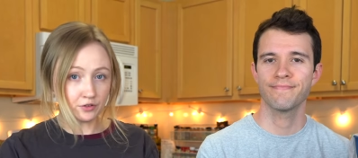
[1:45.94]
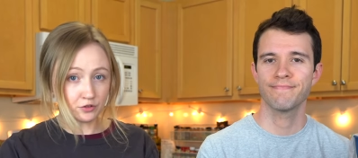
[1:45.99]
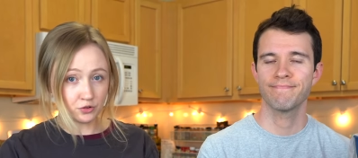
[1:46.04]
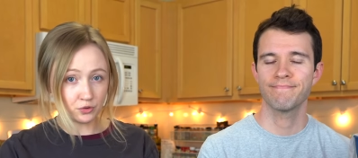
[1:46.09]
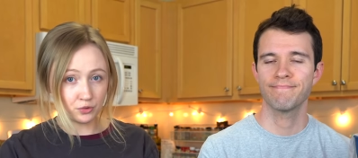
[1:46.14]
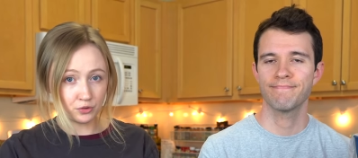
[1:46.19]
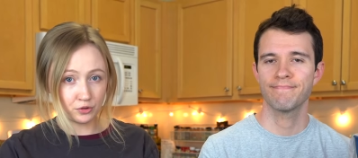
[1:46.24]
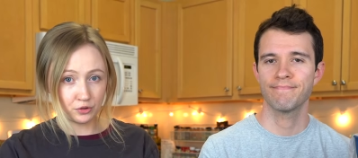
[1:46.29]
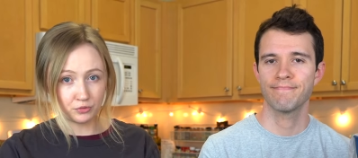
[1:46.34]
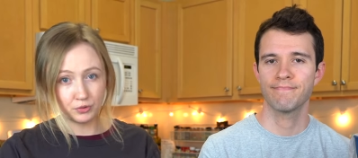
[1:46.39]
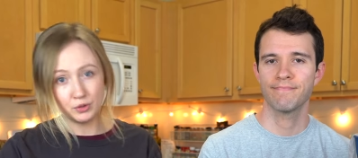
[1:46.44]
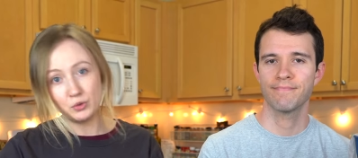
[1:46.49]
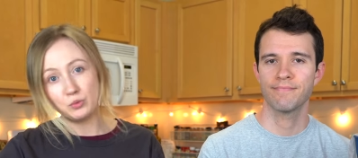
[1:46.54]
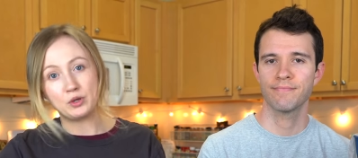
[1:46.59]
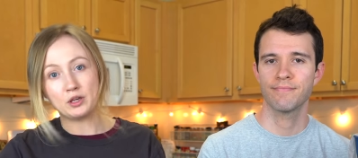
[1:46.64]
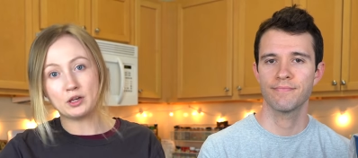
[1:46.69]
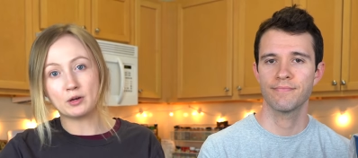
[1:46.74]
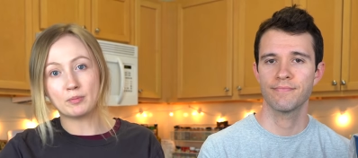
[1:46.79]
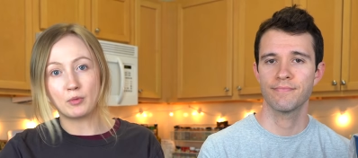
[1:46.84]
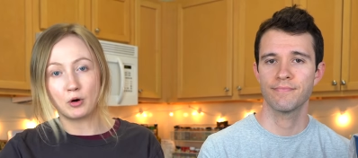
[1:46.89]
Speaker 1: the two to three
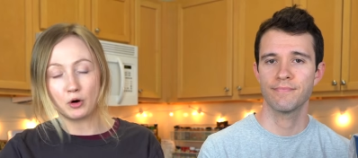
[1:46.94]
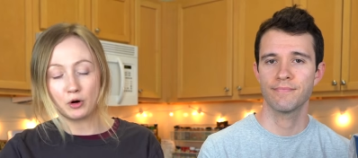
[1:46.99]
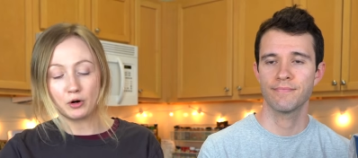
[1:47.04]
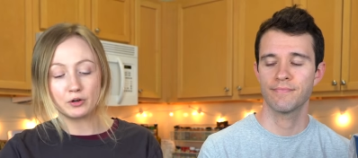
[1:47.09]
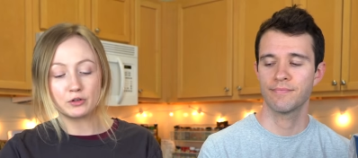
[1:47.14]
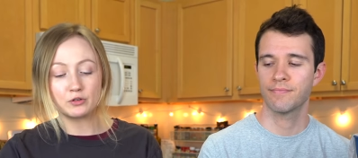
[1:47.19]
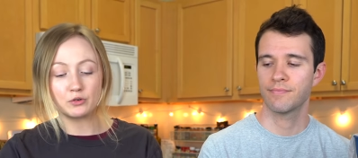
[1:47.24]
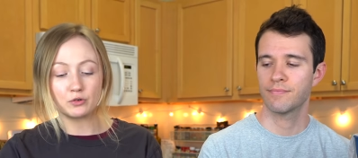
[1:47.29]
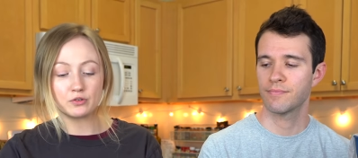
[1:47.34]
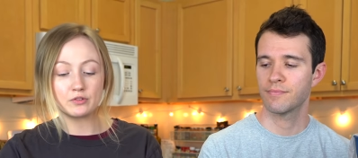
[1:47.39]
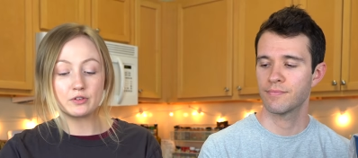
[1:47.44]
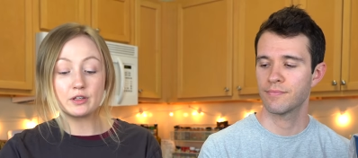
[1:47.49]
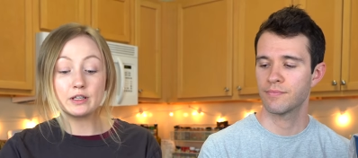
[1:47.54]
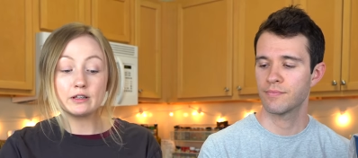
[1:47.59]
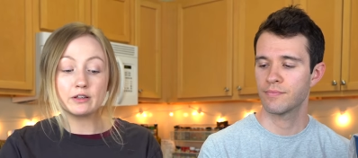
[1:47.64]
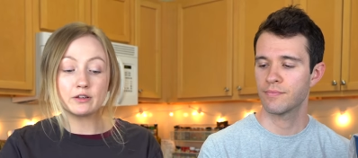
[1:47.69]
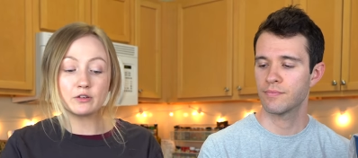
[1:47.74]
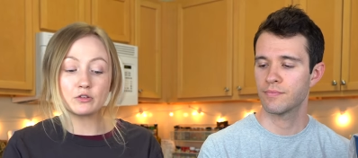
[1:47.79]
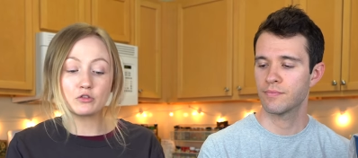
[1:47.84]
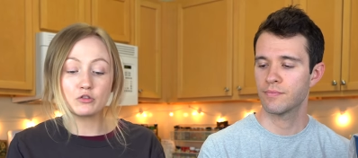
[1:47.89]
week mark, your
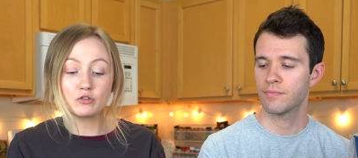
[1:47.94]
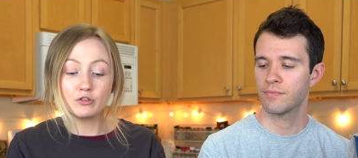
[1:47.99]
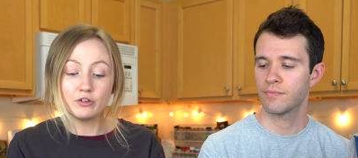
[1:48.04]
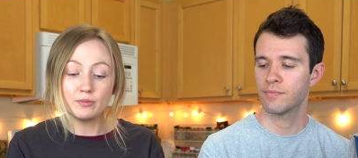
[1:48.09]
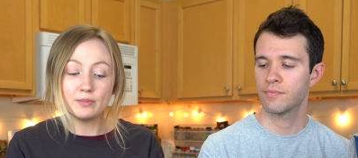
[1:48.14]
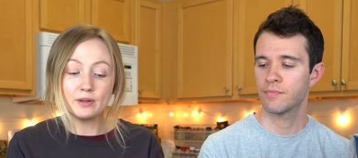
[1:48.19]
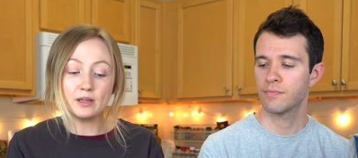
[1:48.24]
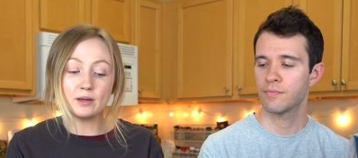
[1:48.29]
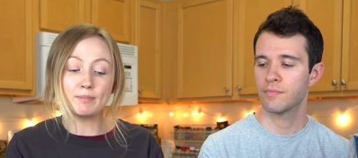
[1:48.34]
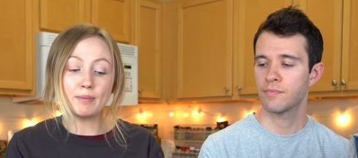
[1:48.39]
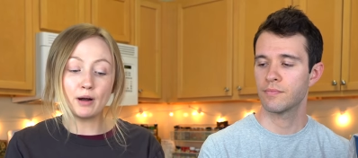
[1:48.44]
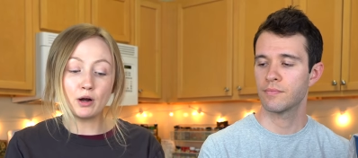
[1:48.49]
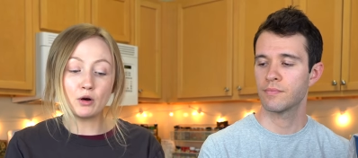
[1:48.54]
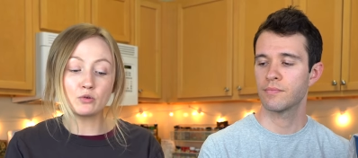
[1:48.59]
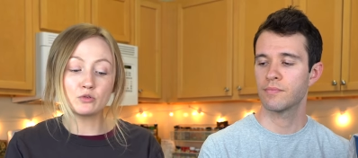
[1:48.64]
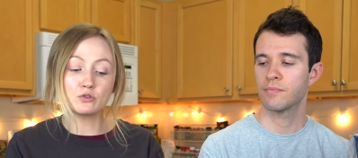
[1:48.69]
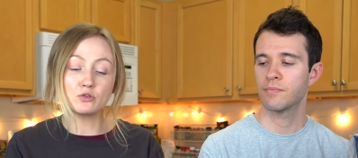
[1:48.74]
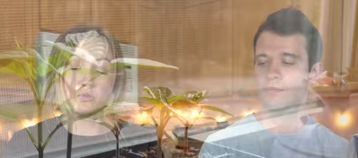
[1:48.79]
seedlings should be about